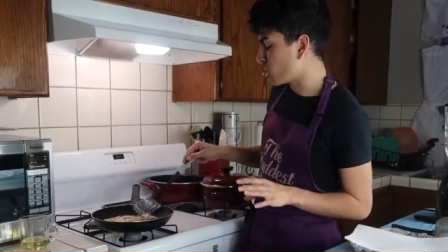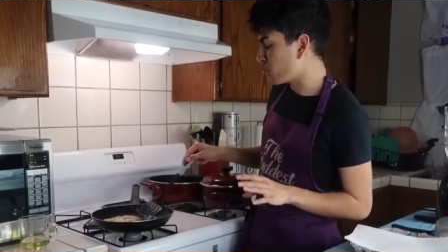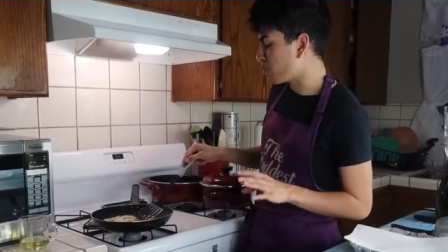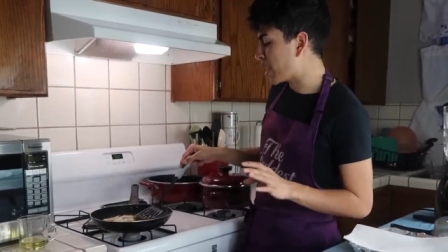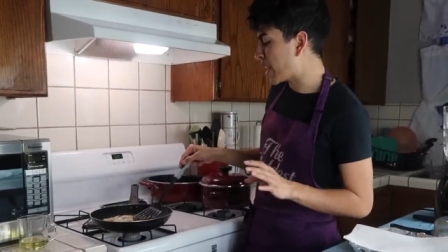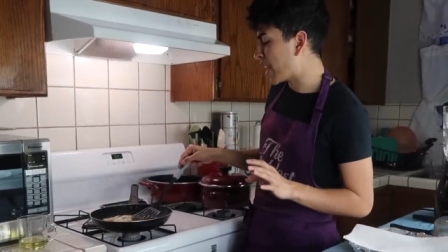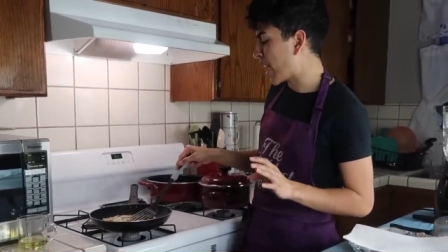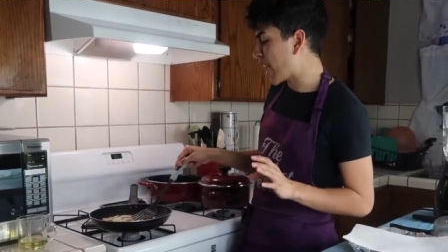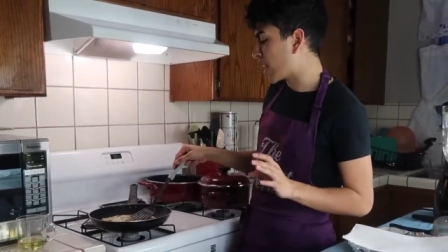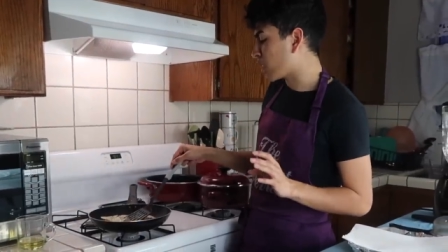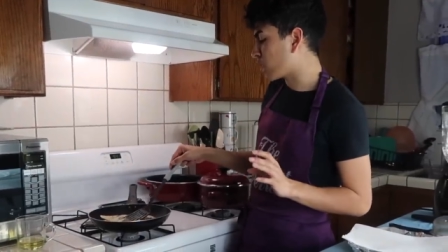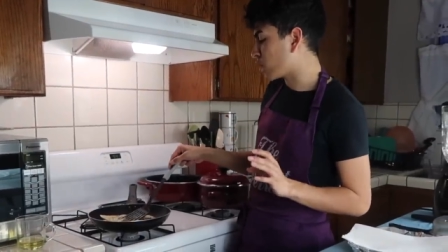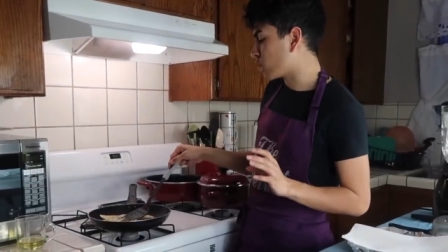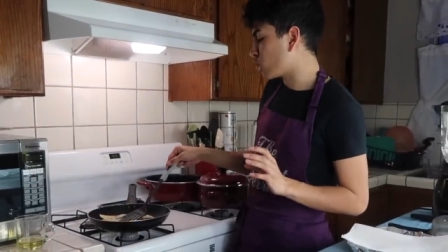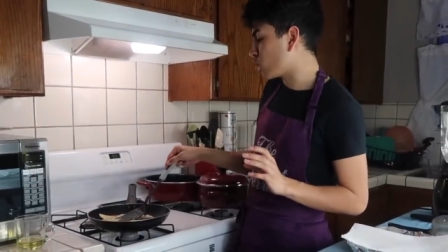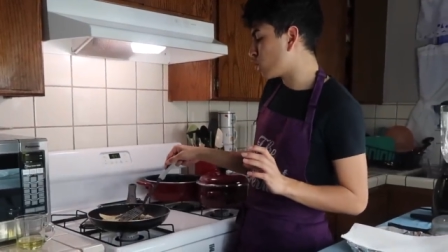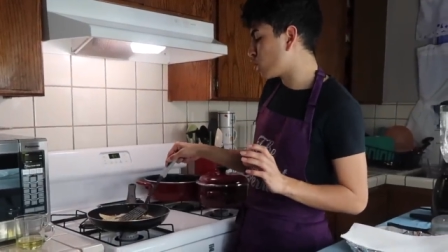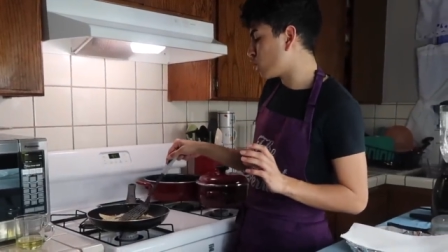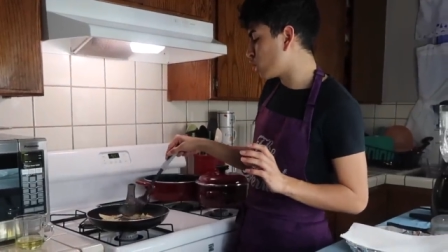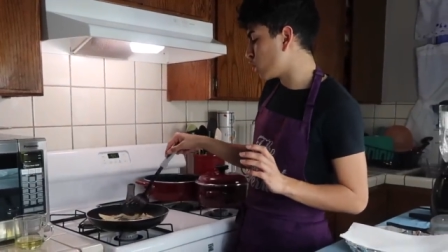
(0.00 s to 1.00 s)
to be like
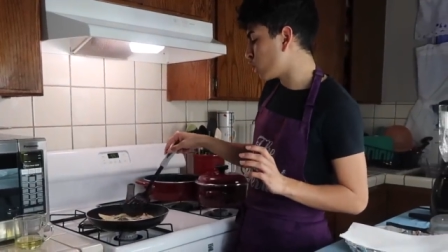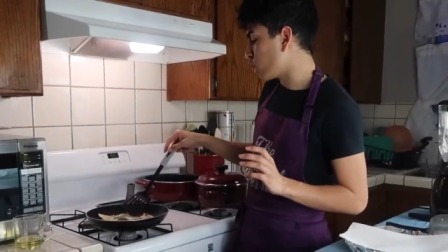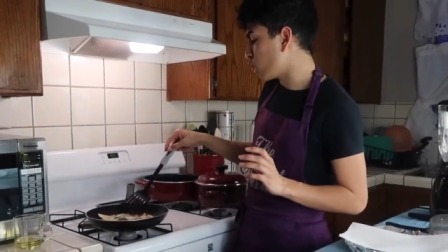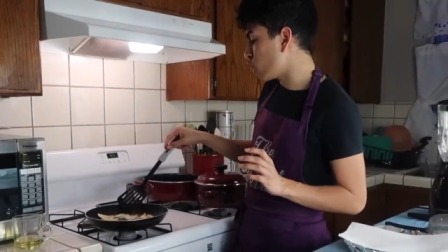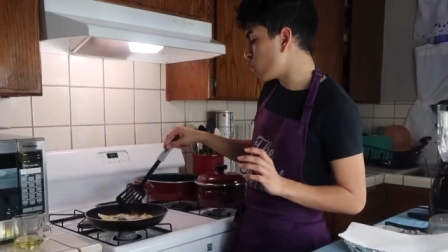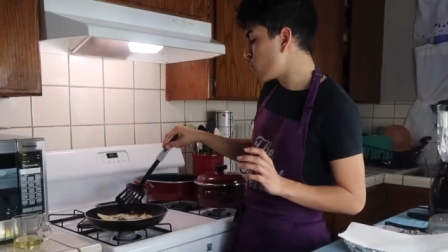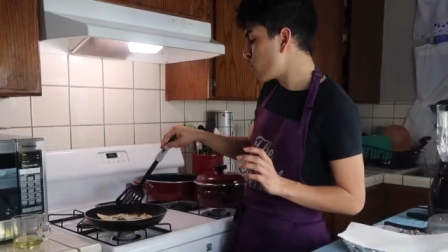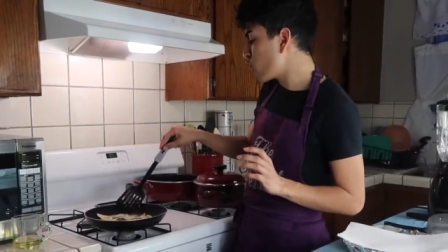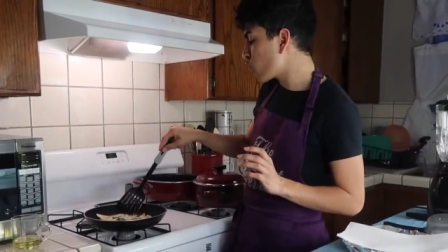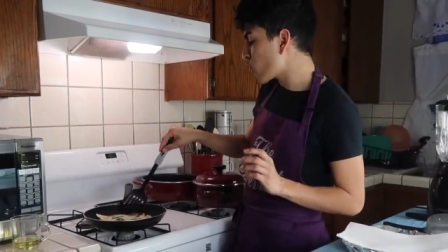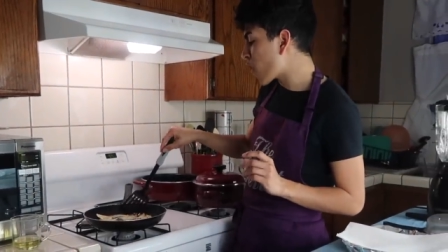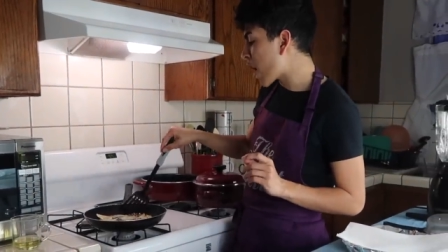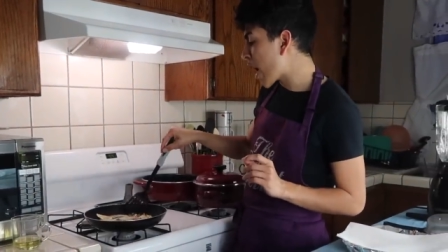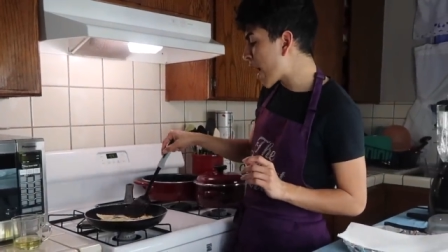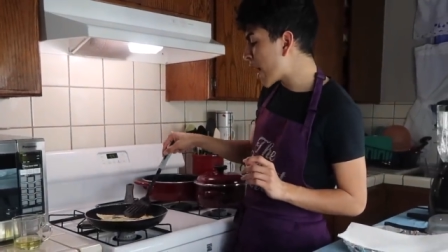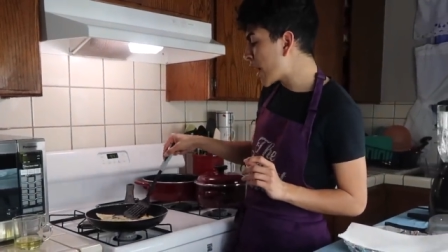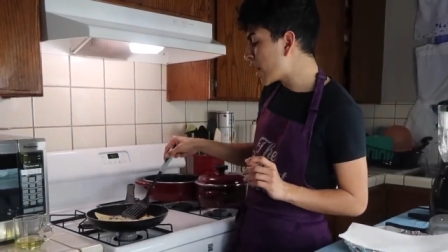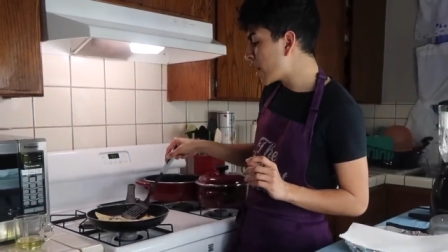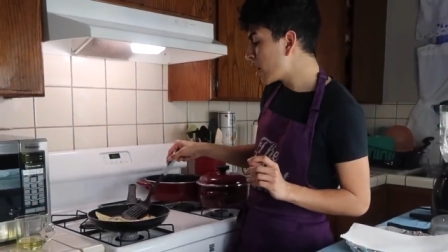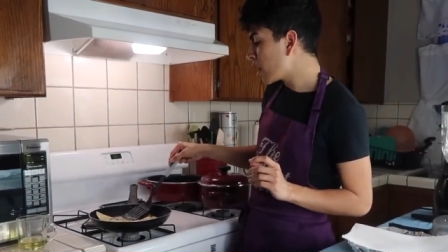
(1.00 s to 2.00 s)
too
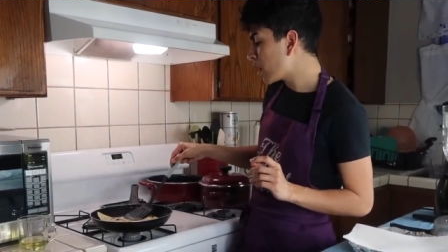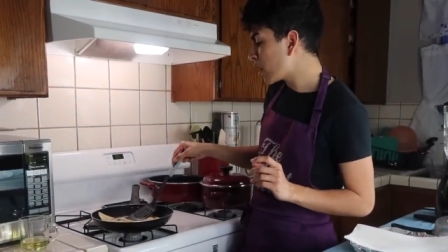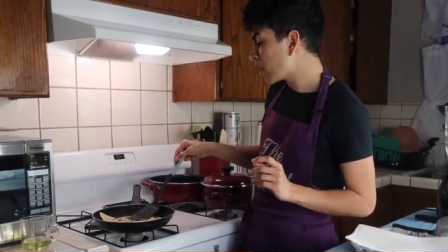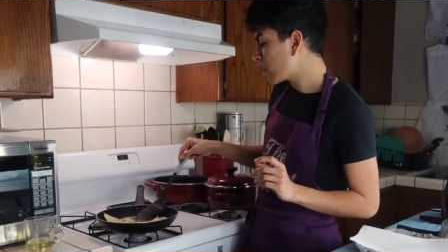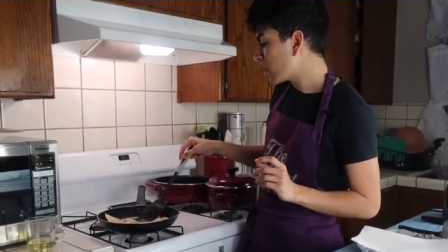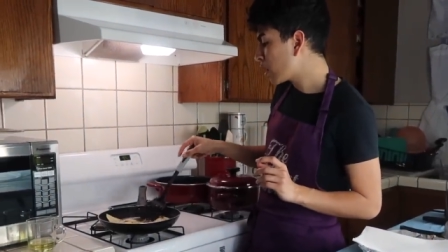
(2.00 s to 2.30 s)
fried.